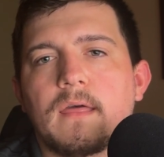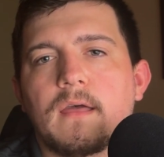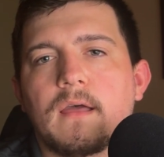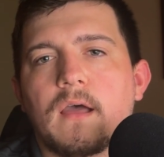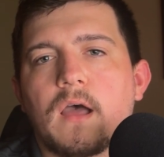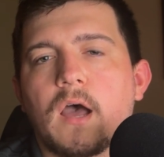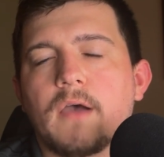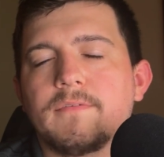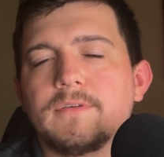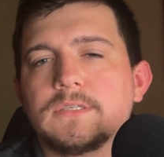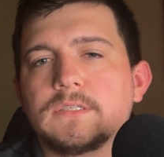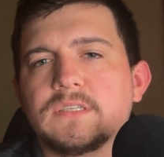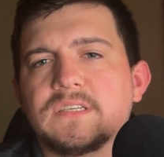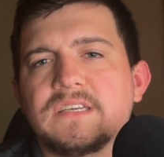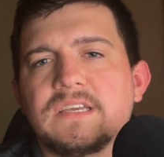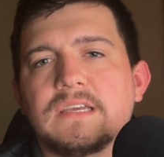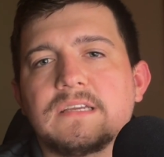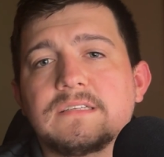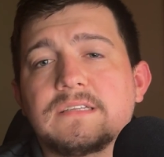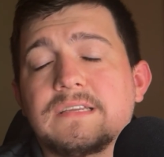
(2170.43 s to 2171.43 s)

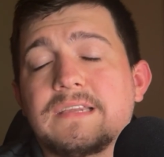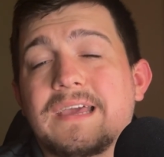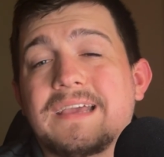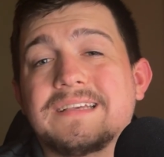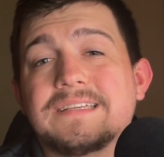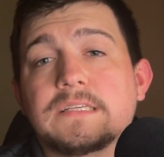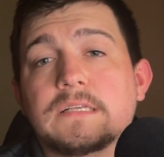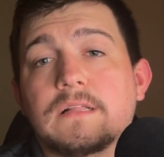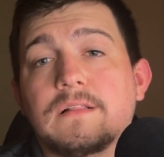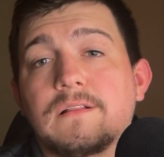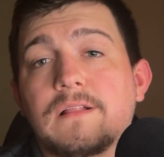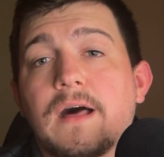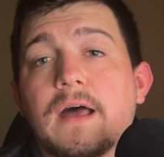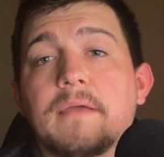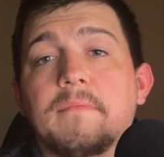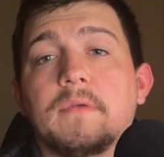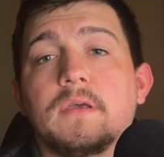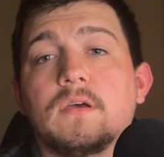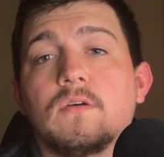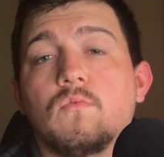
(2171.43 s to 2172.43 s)
Obviously, in today's
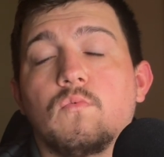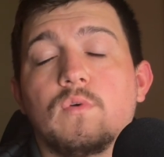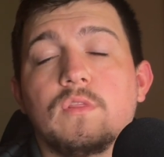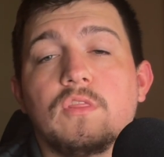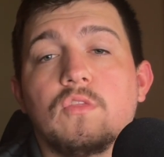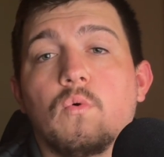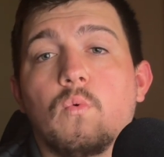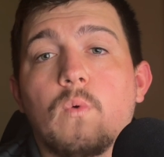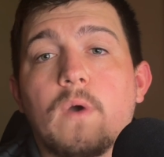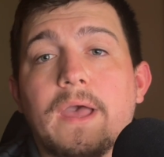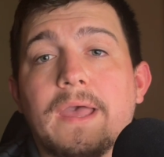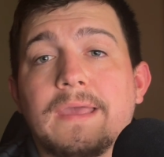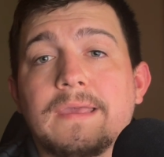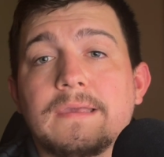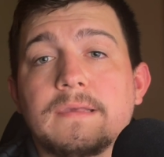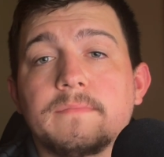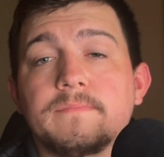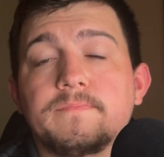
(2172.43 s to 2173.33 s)
climate, with the way